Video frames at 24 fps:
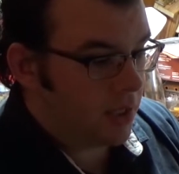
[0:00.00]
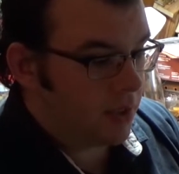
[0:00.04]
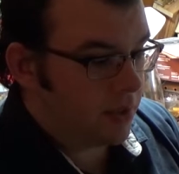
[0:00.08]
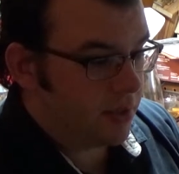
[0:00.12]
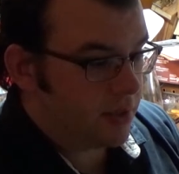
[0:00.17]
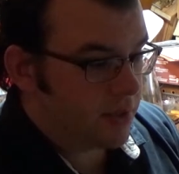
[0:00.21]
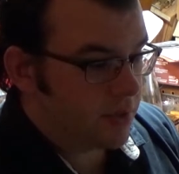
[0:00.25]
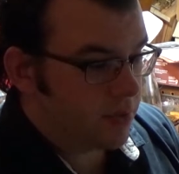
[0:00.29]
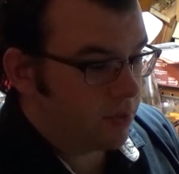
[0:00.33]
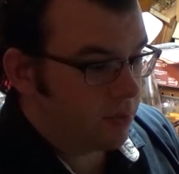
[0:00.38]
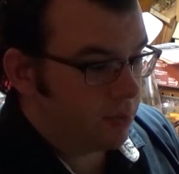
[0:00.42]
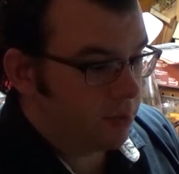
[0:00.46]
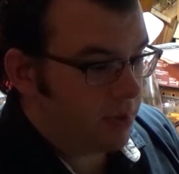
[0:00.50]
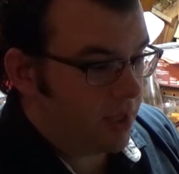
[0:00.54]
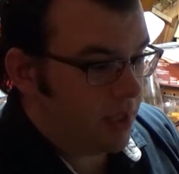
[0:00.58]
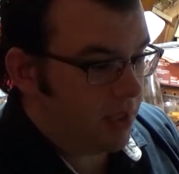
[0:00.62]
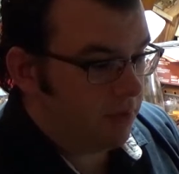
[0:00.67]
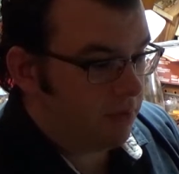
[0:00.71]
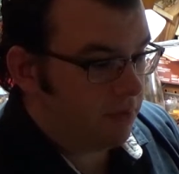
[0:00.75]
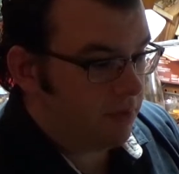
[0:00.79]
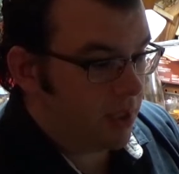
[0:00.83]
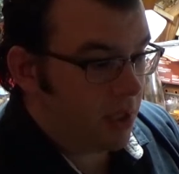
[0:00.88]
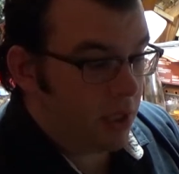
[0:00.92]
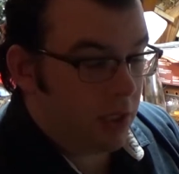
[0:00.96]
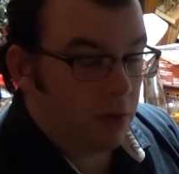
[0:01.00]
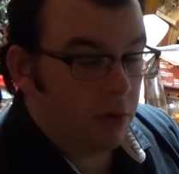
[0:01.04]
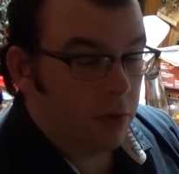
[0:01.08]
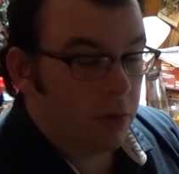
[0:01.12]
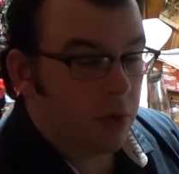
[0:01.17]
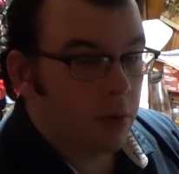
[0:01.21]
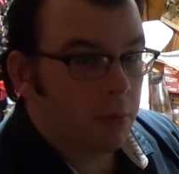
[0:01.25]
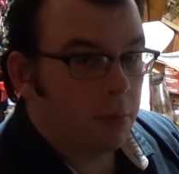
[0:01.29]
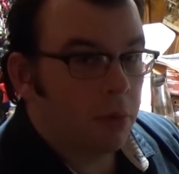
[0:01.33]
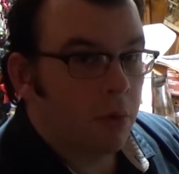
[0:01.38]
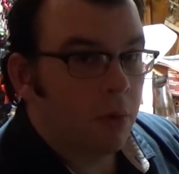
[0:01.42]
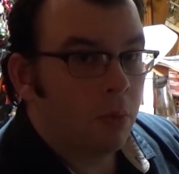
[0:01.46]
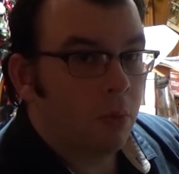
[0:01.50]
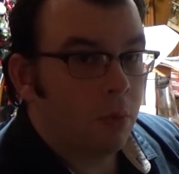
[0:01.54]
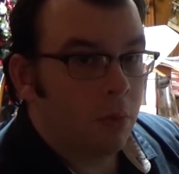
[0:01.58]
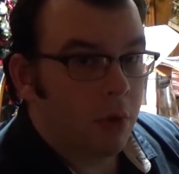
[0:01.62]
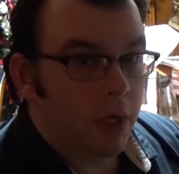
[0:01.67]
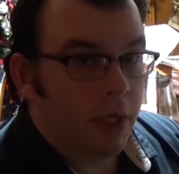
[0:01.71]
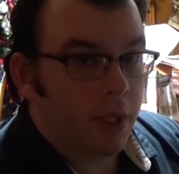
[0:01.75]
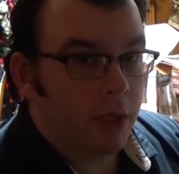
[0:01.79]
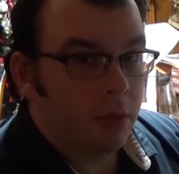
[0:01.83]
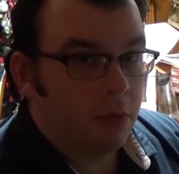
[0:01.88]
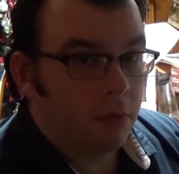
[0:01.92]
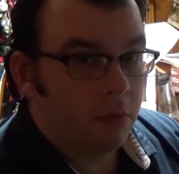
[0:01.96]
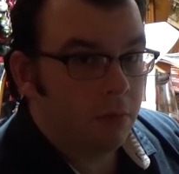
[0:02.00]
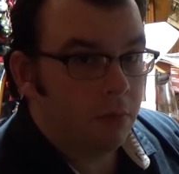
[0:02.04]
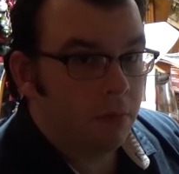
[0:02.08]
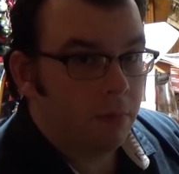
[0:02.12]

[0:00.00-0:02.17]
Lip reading: This will be video number 1.